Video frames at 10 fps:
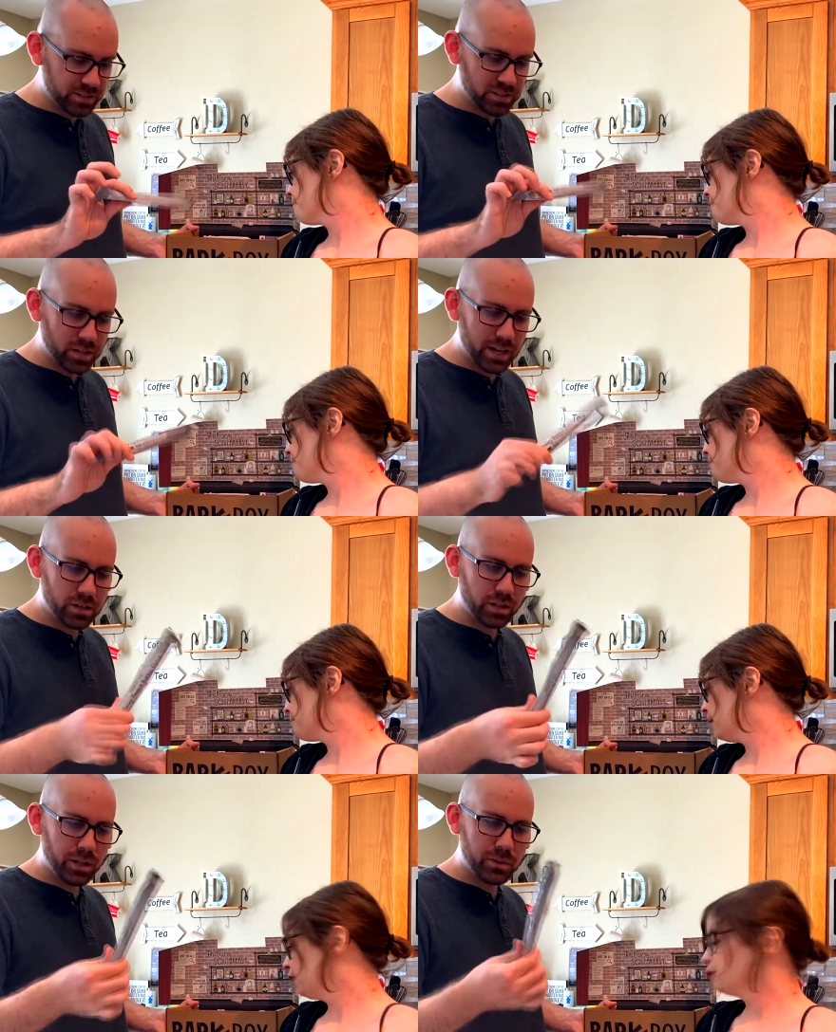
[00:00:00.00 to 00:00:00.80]
Speaker 1: a
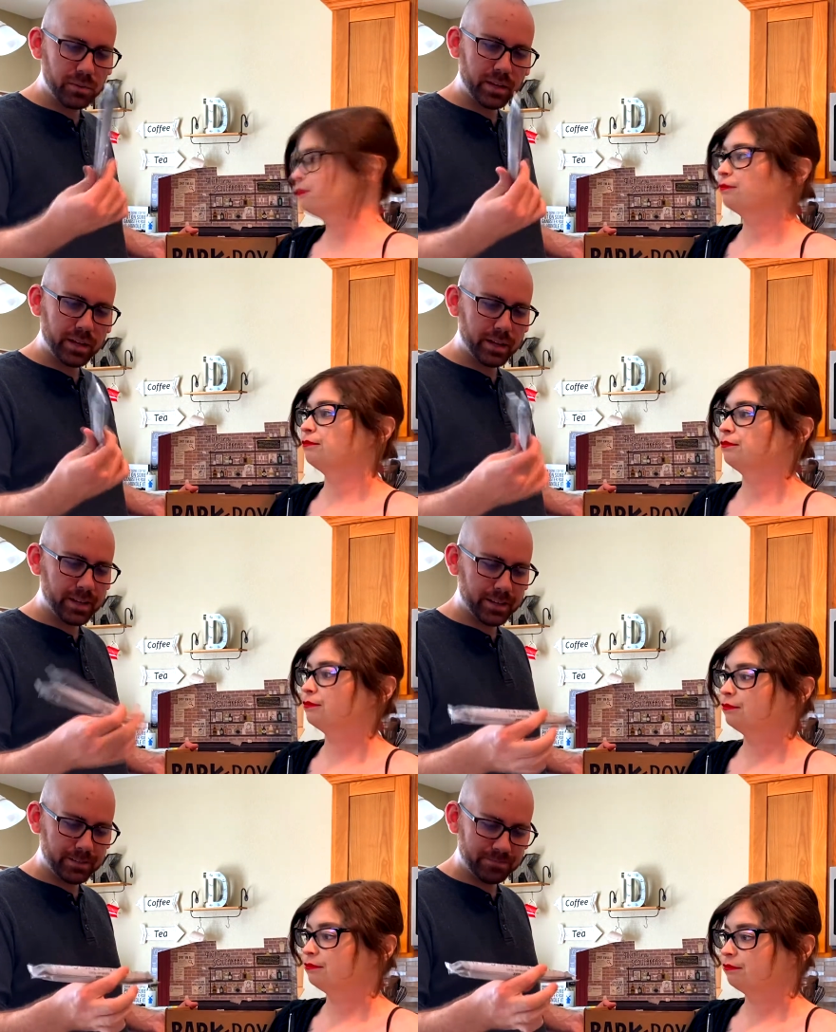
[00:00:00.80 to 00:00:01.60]
standalone own like a,
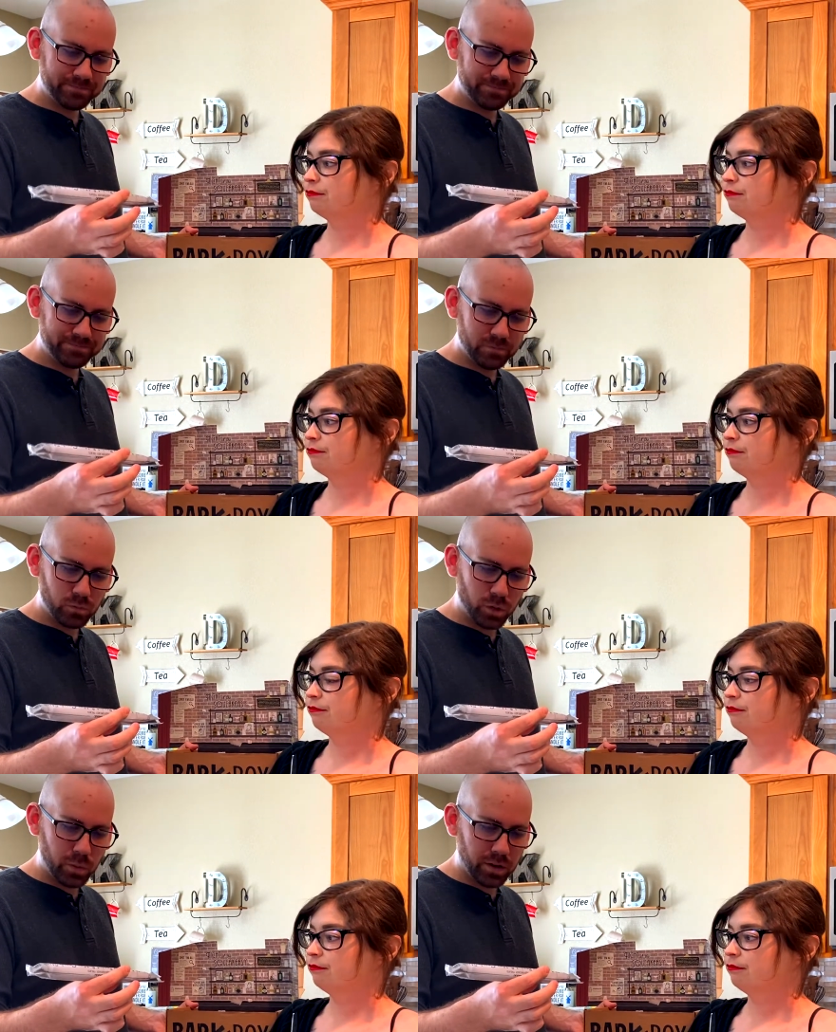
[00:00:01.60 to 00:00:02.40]
uh,
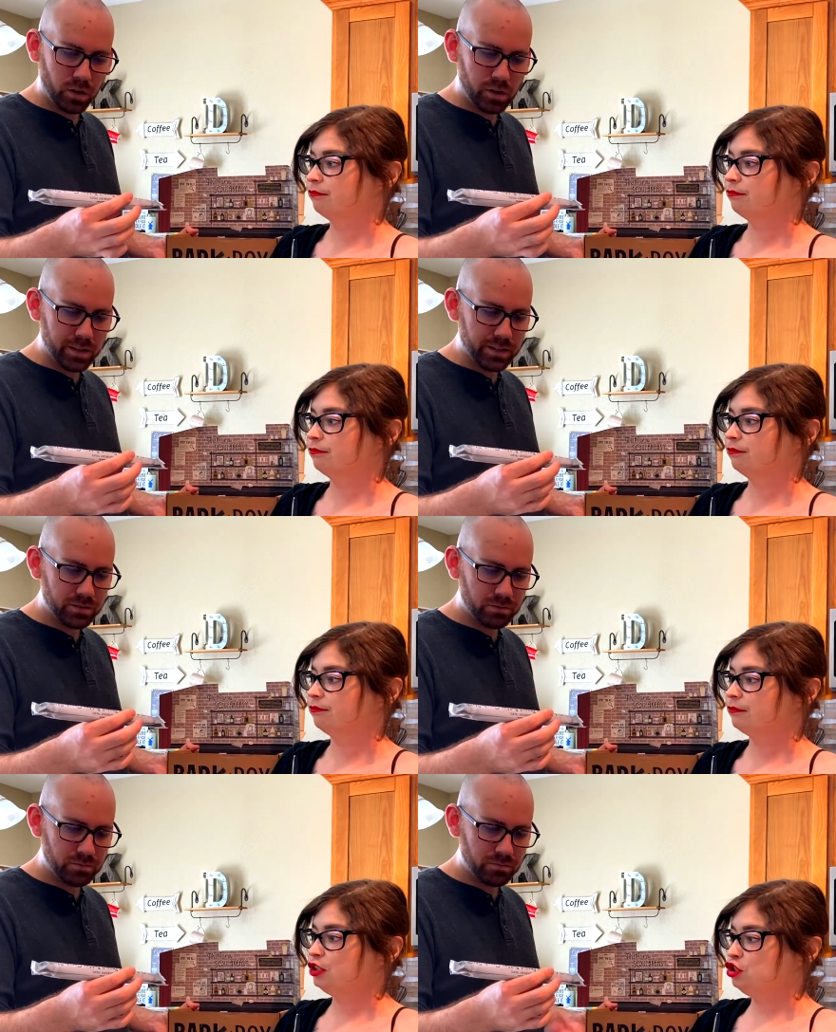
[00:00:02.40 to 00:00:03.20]
what do you want to call
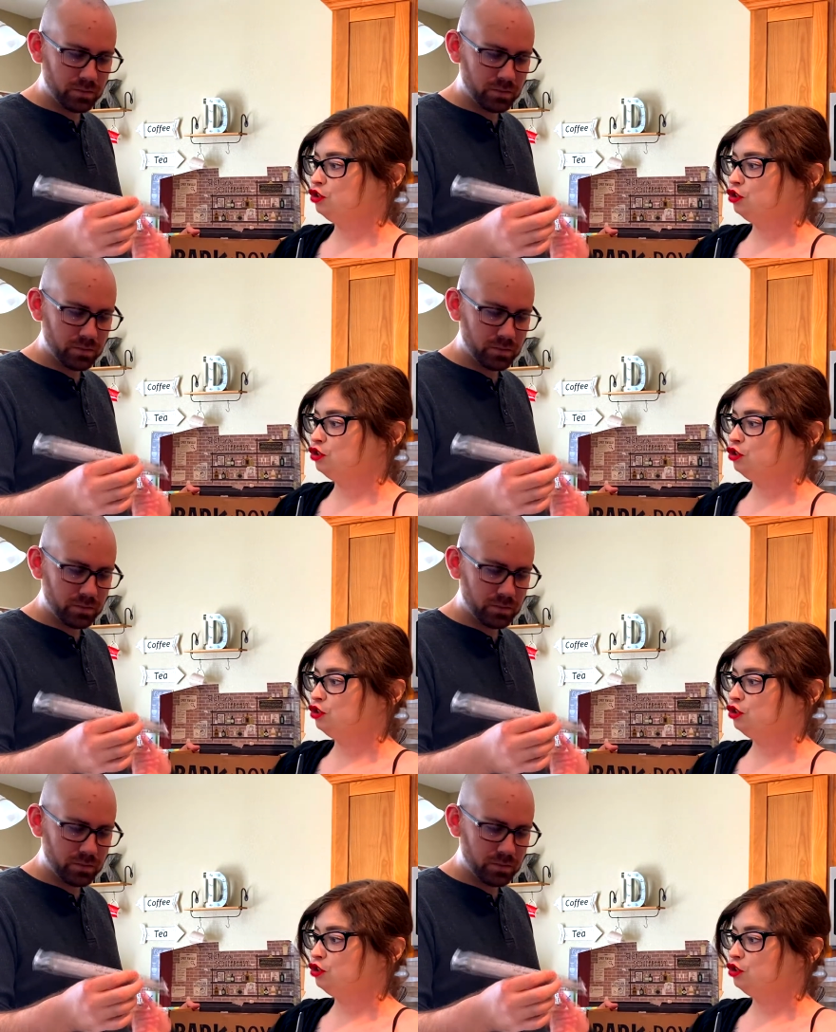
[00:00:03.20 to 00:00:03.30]
this? A